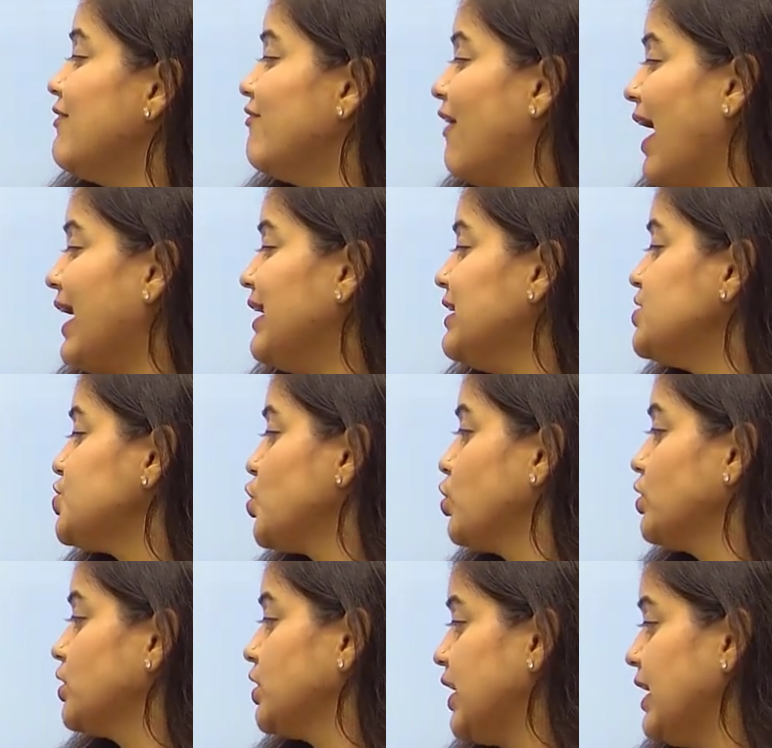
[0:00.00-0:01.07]
violence or
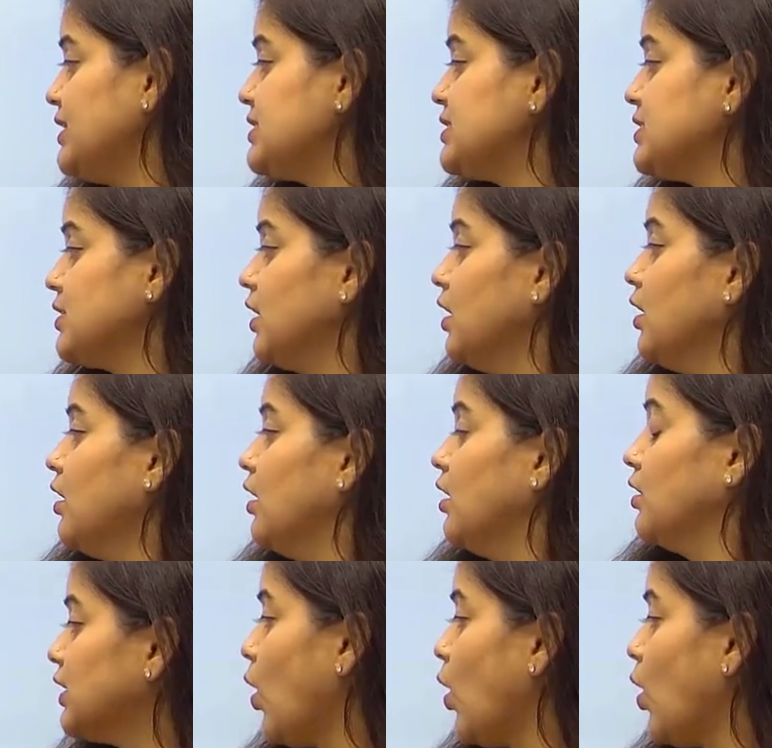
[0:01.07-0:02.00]
threats uh,